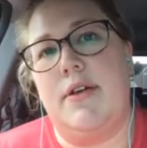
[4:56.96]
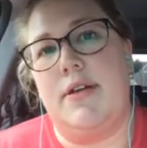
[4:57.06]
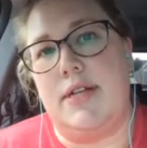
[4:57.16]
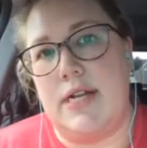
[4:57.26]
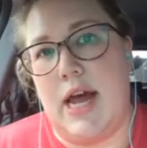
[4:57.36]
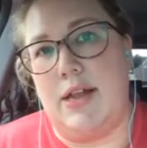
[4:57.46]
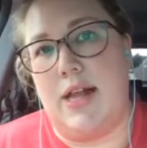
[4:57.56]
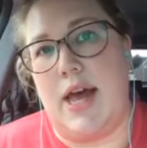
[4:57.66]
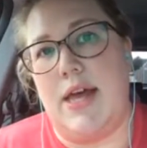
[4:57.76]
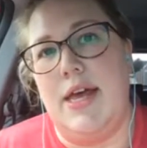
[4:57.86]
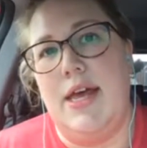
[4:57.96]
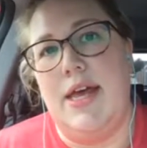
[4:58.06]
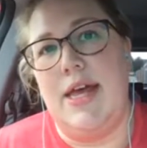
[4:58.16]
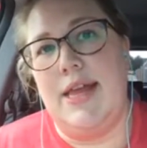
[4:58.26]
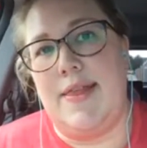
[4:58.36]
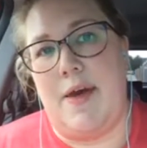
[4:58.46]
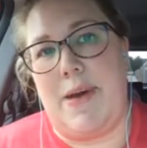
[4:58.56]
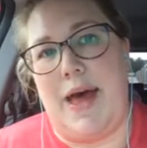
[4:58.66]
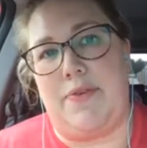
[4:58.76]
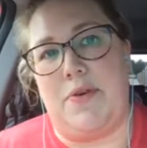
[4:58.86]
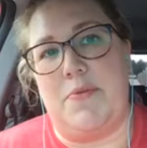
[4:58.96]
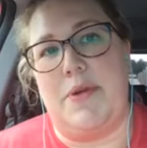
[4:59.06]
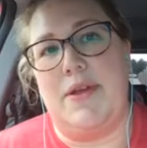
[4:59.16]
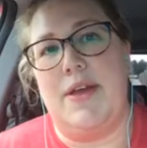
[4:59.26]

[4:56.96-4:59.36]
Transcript: the nightlight in that bathroom,